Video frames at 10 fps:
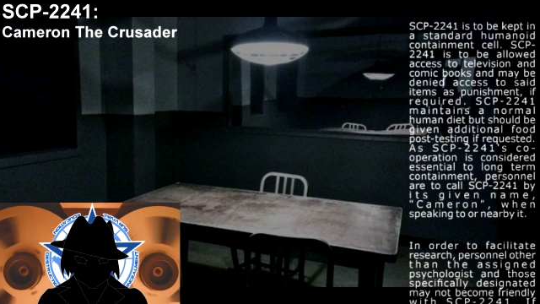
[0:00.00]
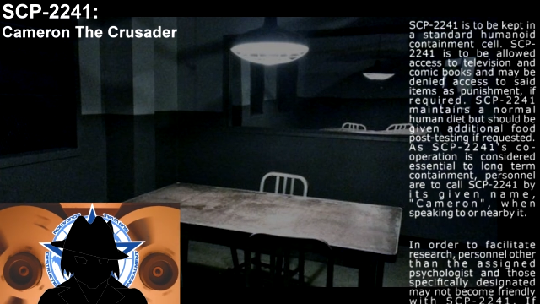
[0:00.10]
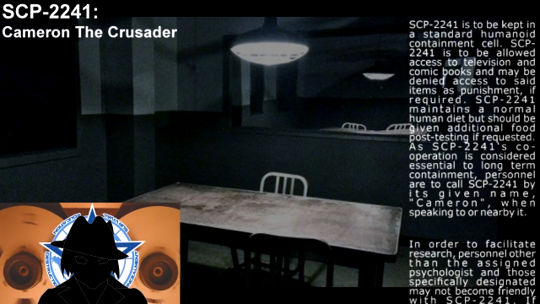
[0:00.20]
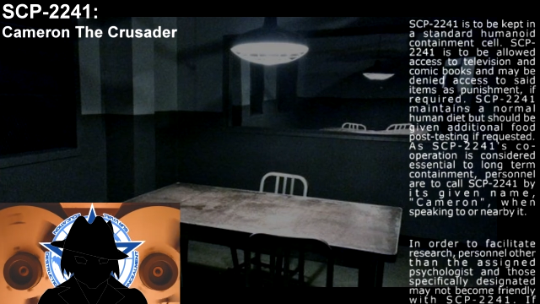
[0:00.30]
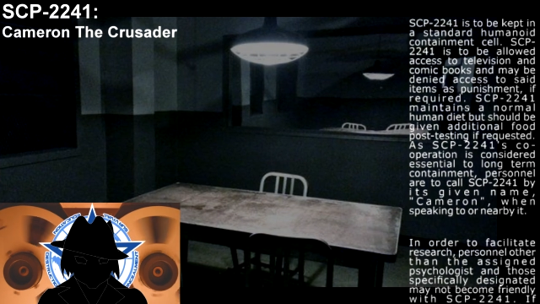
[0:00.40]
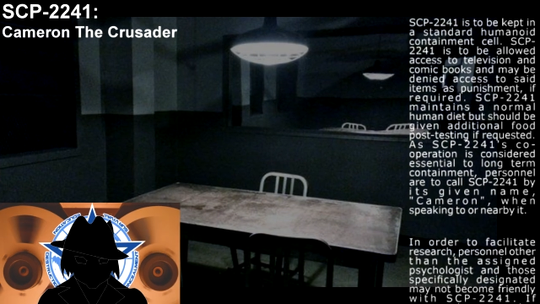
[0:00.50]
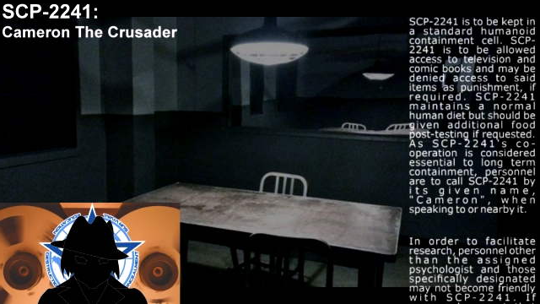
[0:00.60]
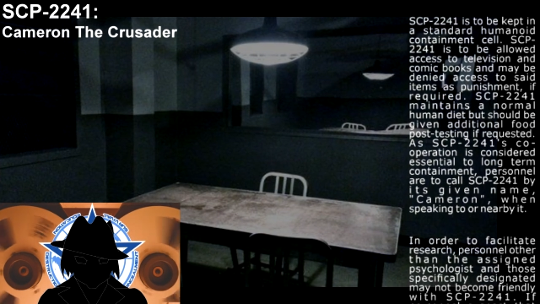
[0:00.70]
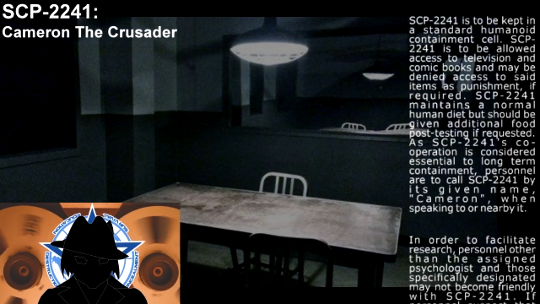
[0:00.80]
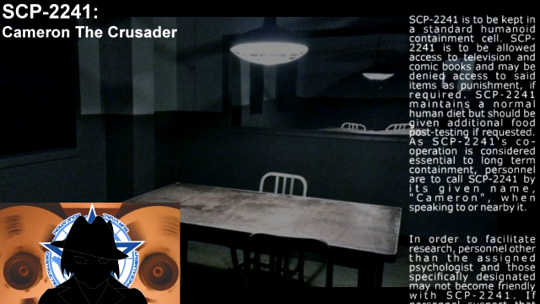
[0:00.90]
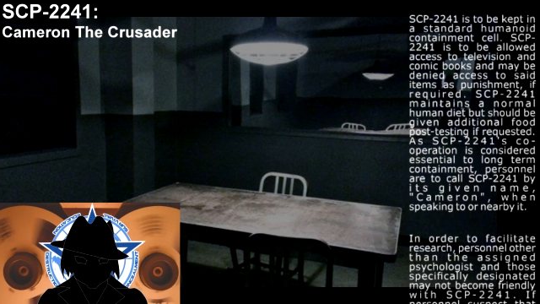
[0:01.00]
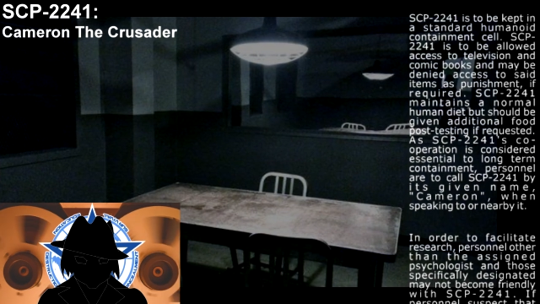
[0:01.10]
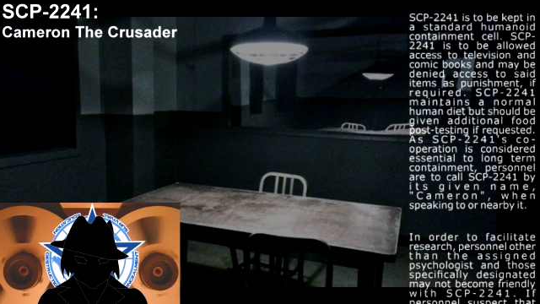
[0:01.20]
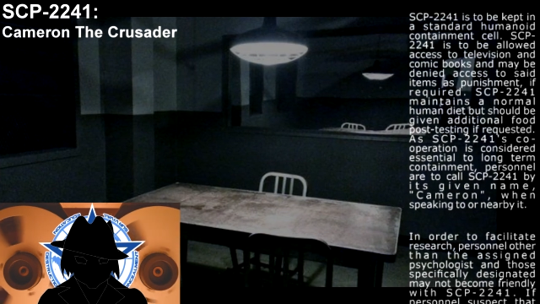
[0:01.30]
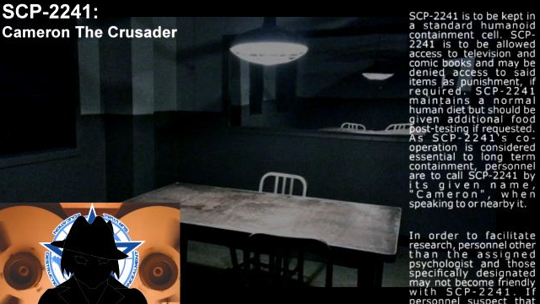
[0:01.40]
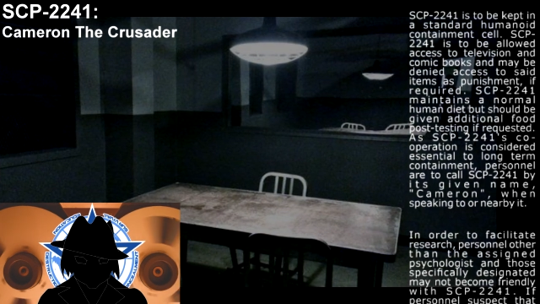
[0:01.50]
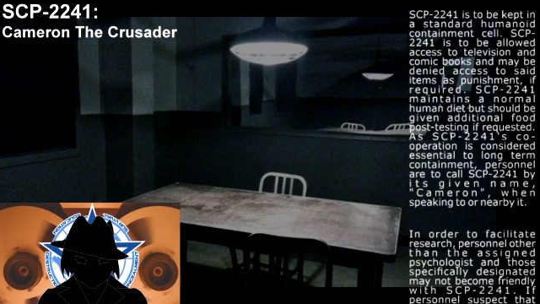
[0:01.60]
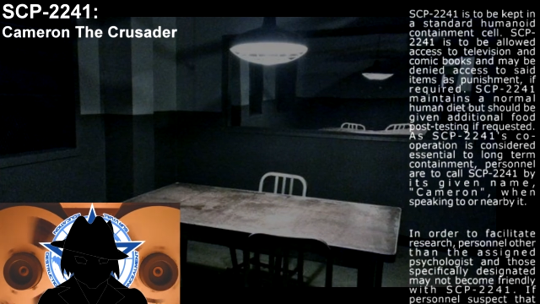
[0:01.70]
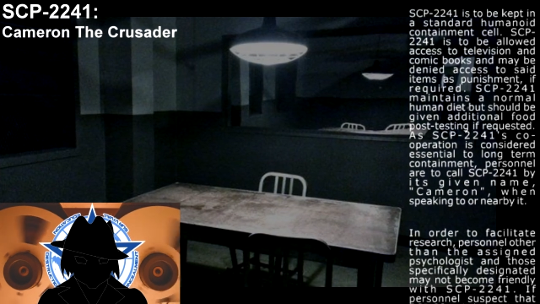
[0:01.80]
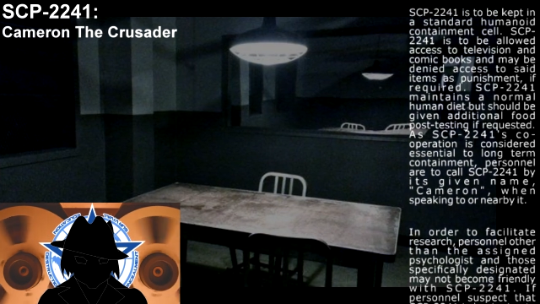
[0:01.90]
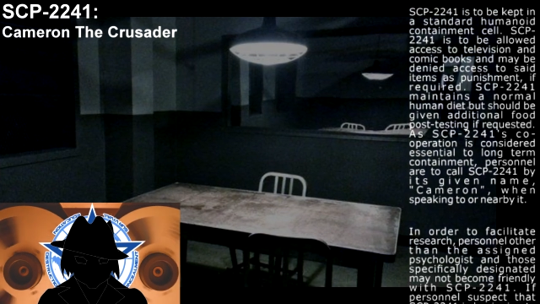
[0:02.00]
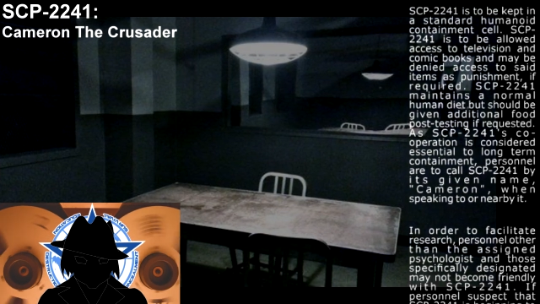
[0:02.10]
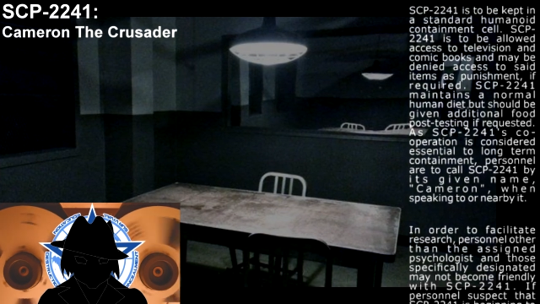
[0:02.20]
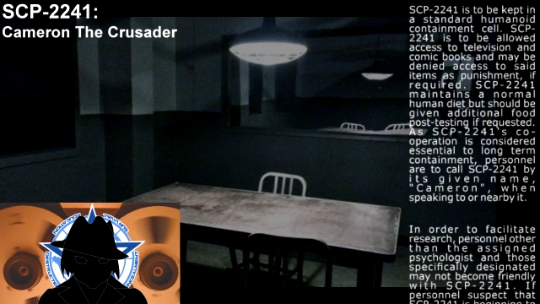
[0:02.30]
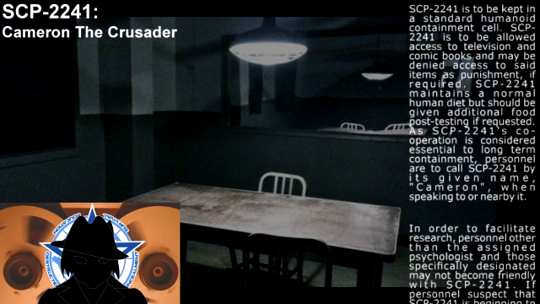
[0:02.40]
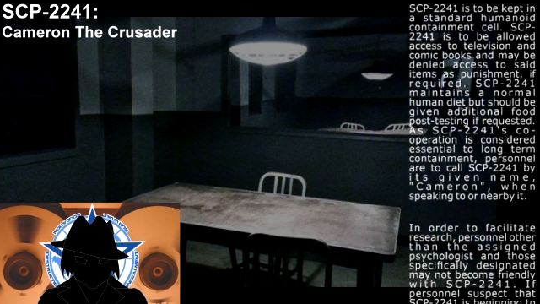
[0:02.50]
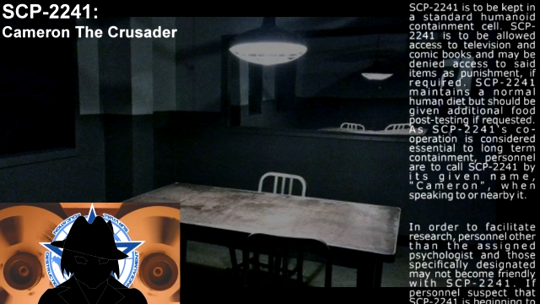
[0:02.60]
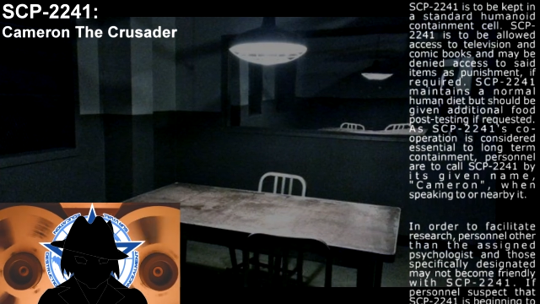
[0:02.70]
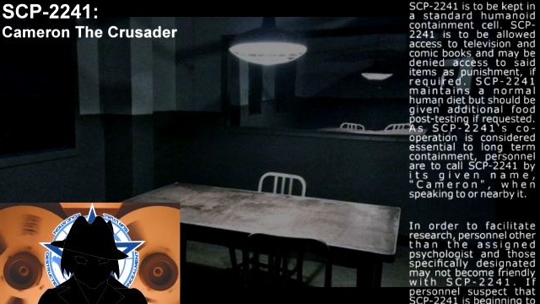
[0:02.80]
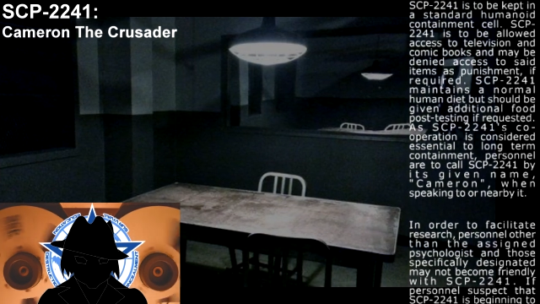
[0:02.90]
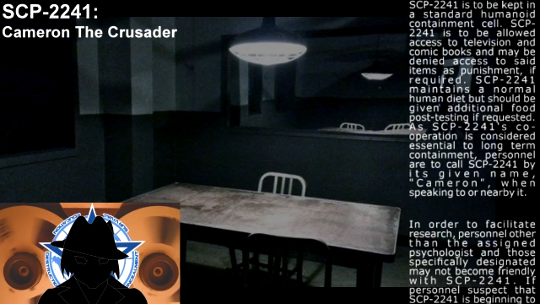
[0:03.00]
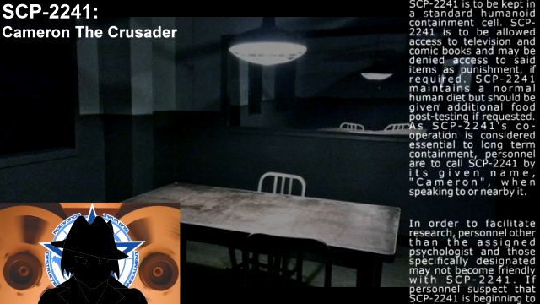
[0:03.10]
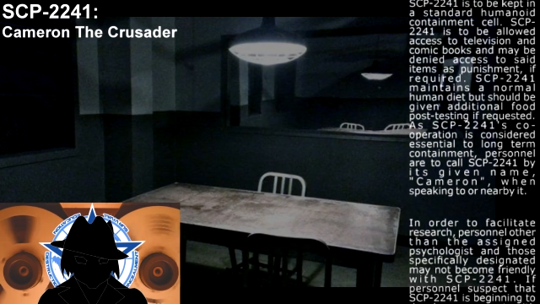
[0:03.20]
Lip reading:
No face is visible, so there are no lips to read.